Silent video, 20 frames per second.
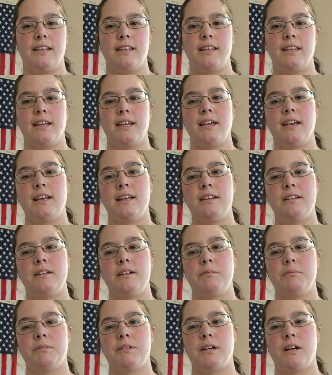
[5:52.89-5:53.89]
They end
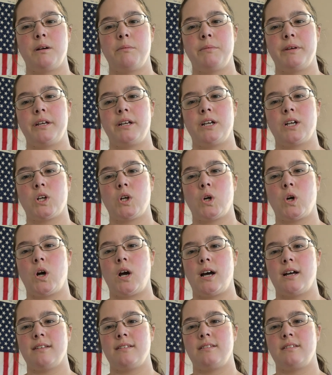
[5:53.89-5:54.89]
up coming
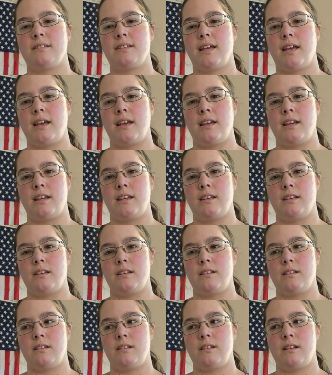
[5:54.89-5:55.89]
across
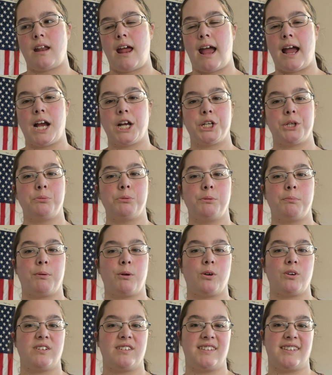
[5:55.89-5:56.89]
a actual
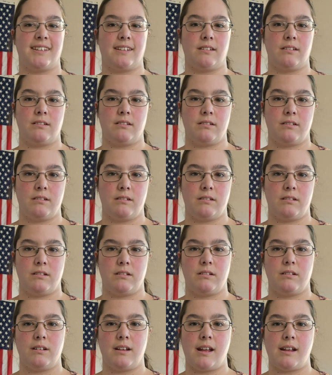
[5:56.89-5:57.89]
person
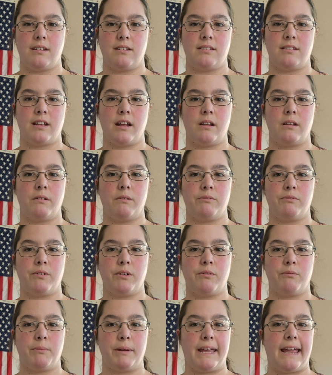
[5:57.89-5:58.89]
instead
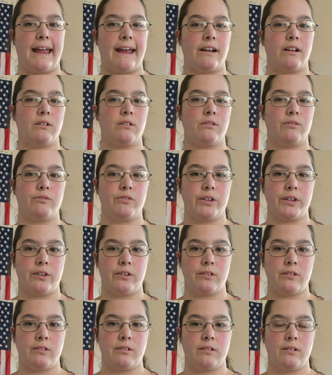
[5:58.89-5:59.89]
of a mechanical
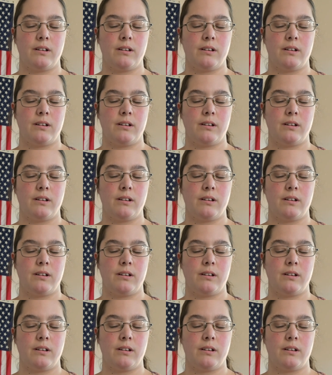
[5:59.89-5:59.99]
figure.